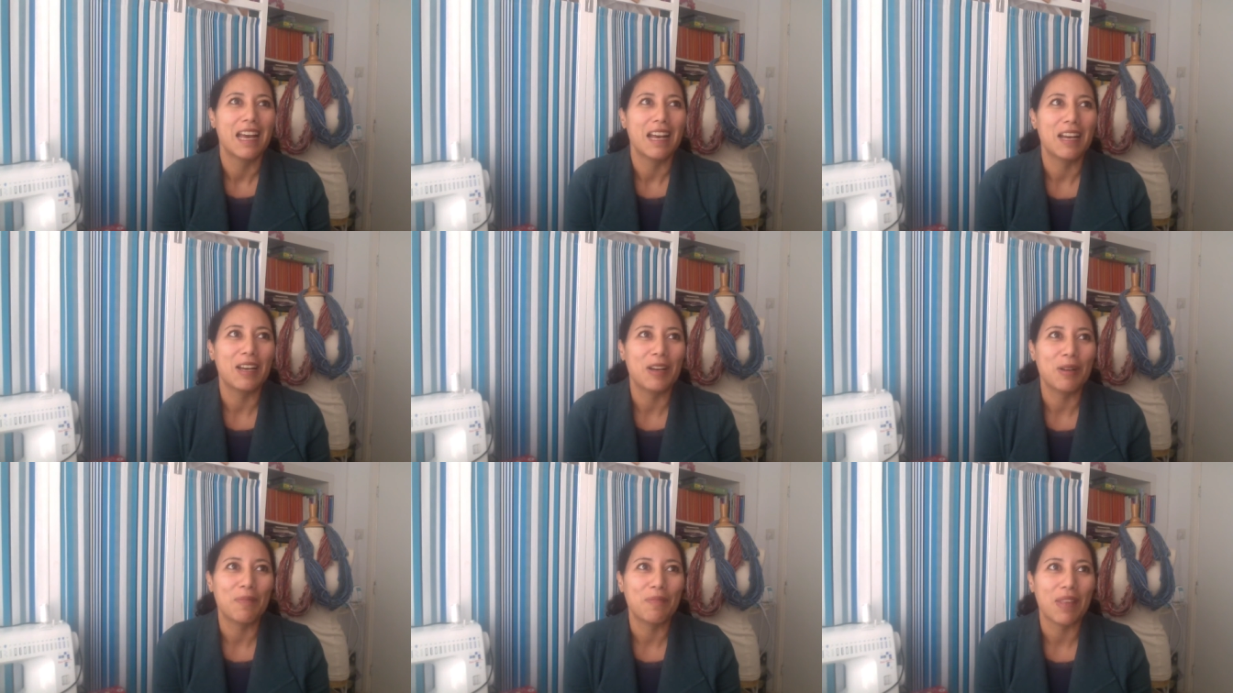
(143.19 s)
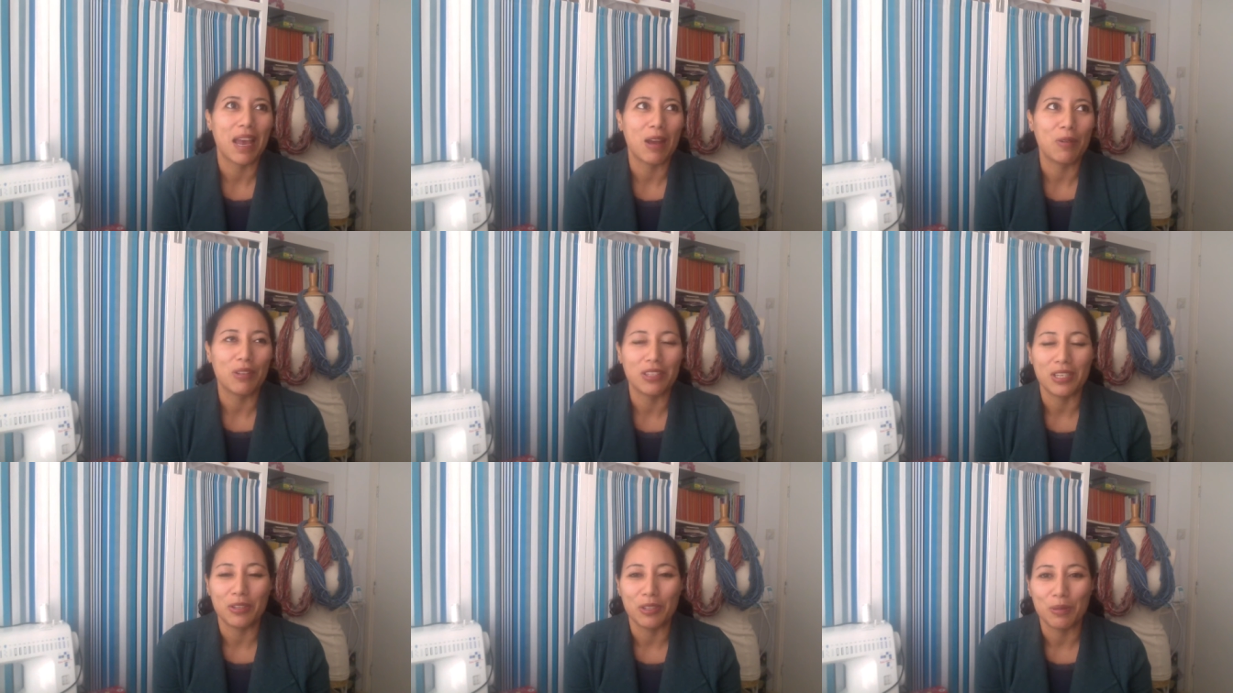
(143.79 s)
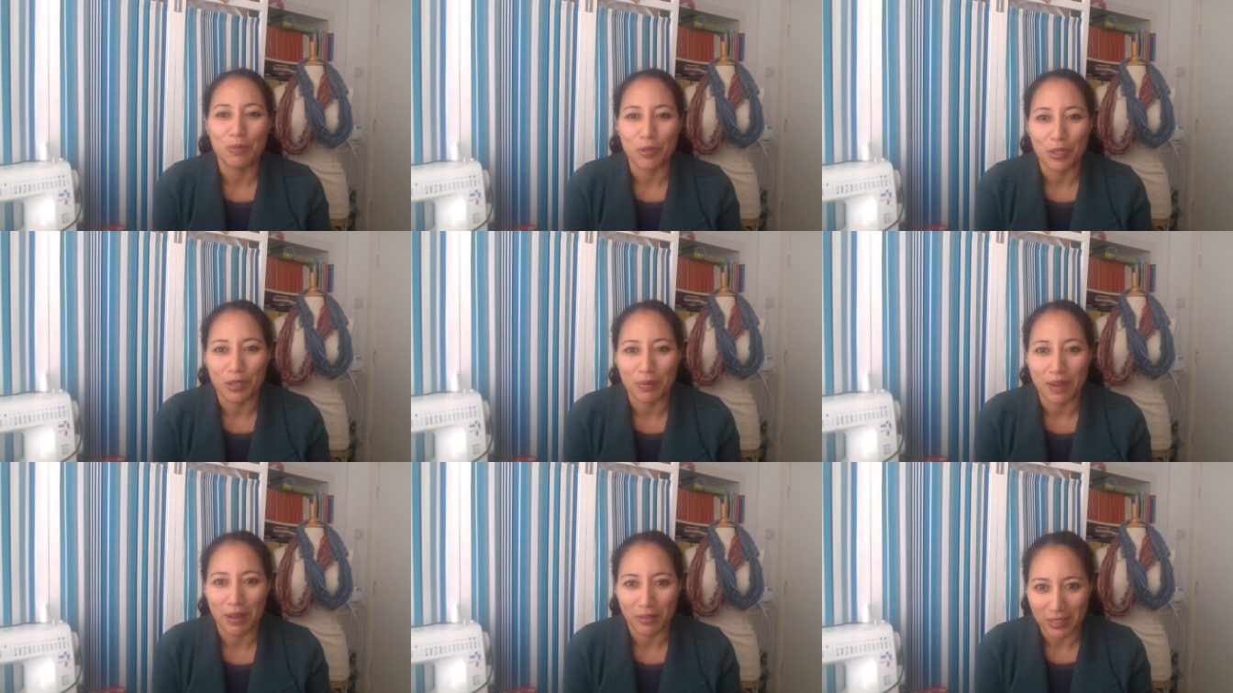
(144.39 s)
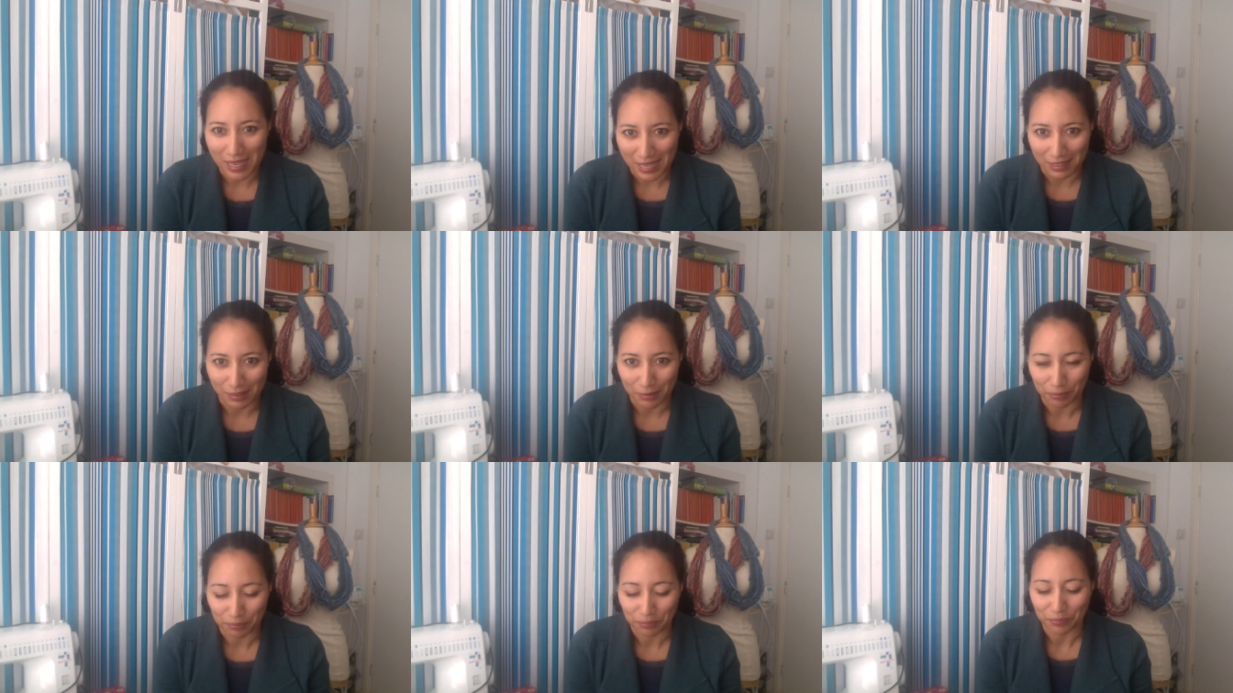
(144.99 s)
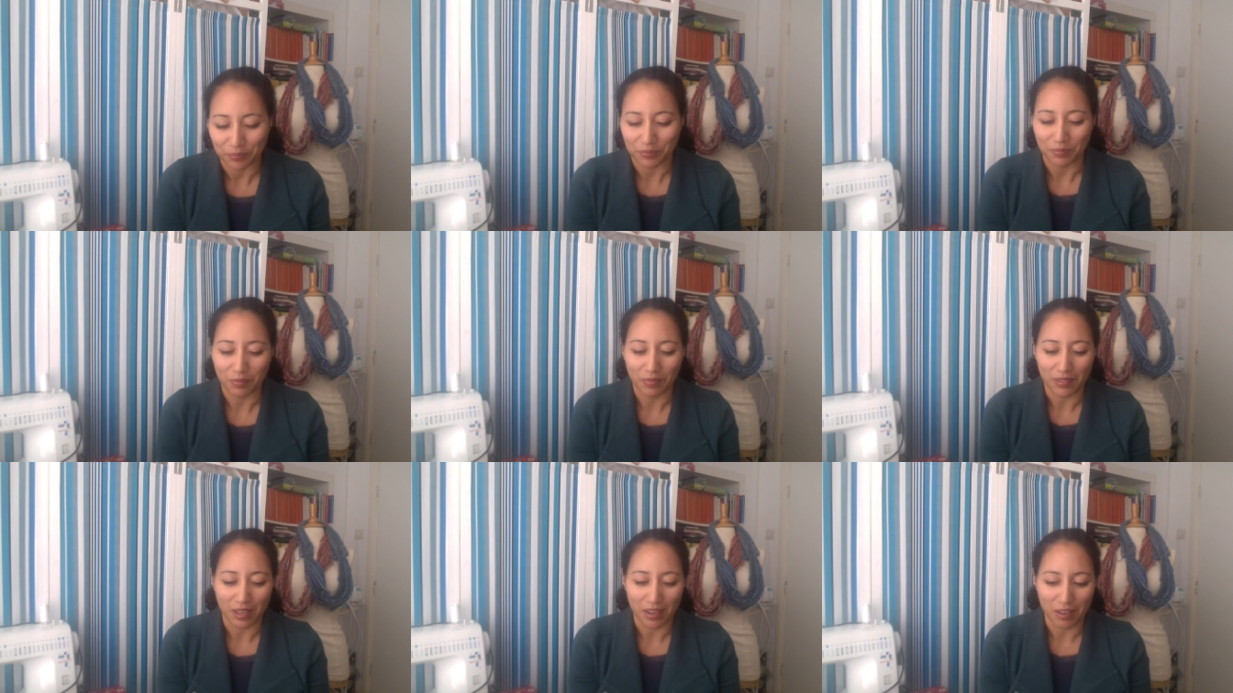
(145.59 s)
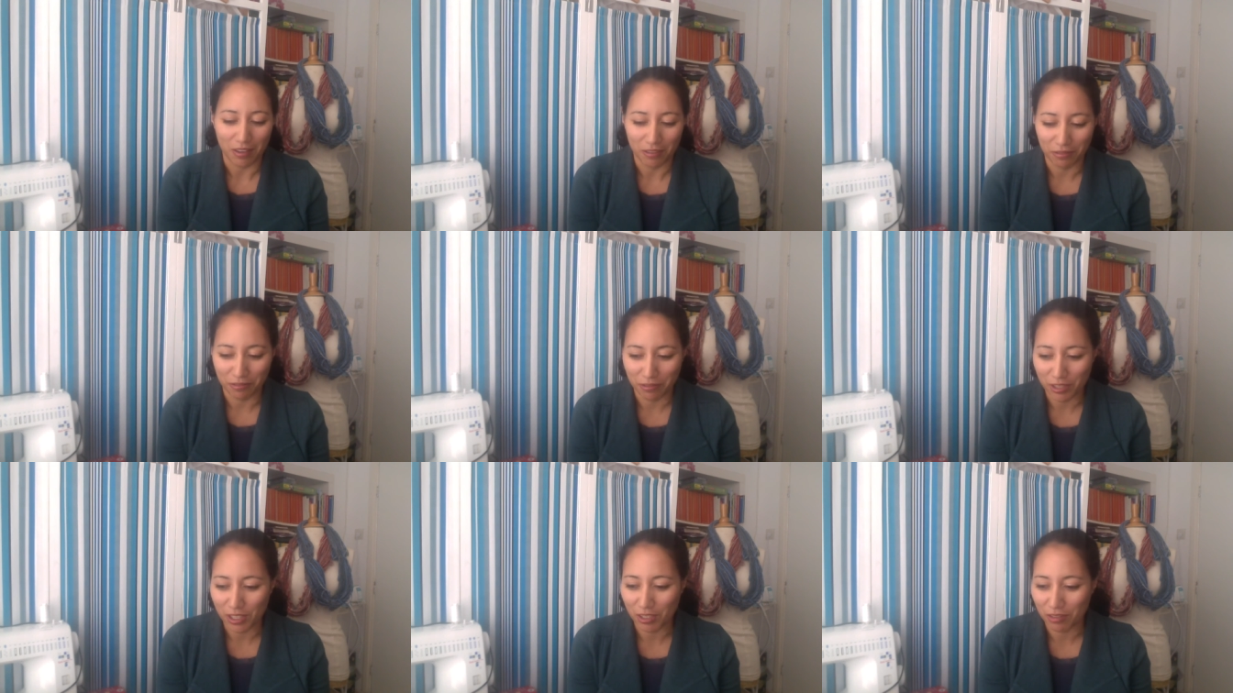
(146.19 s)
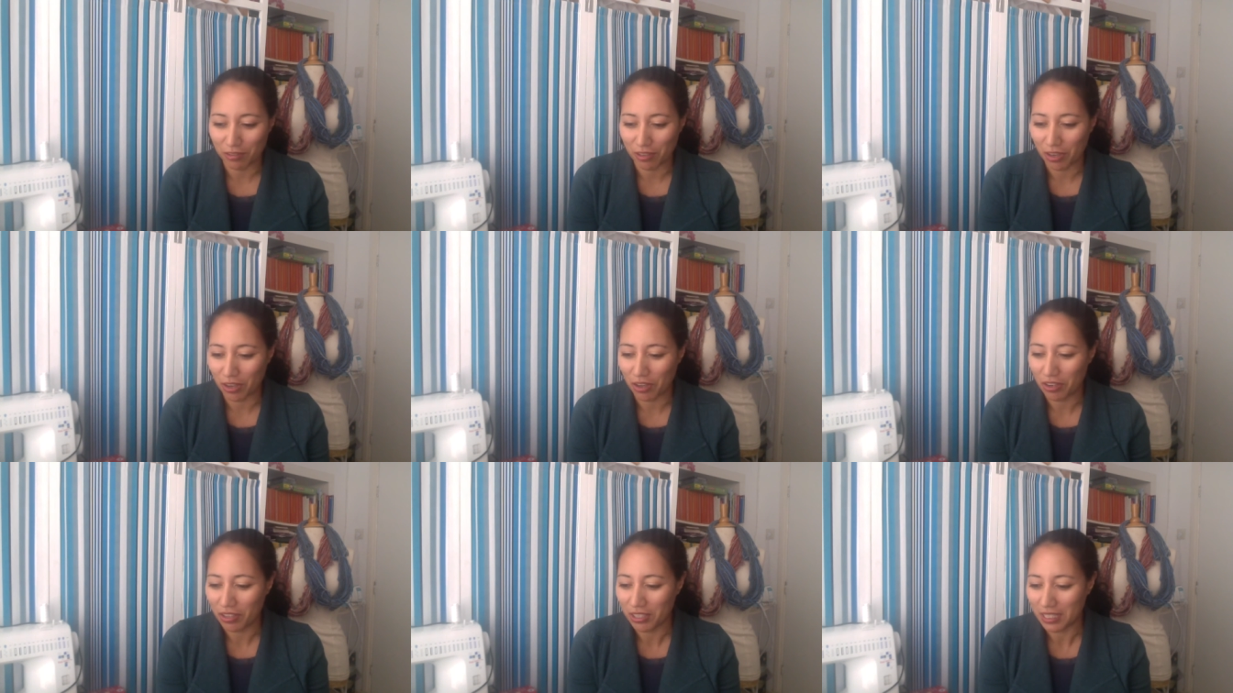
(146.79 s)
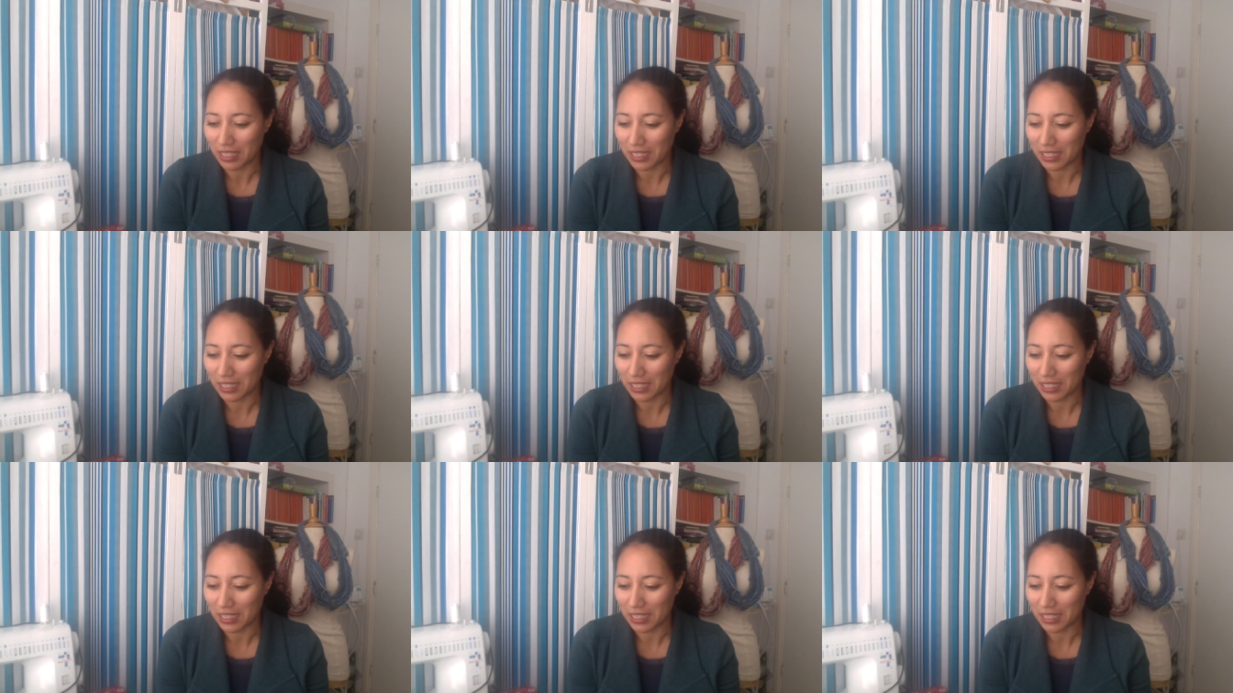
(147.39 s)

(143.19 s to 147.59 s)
I will tell you more about that. First of all,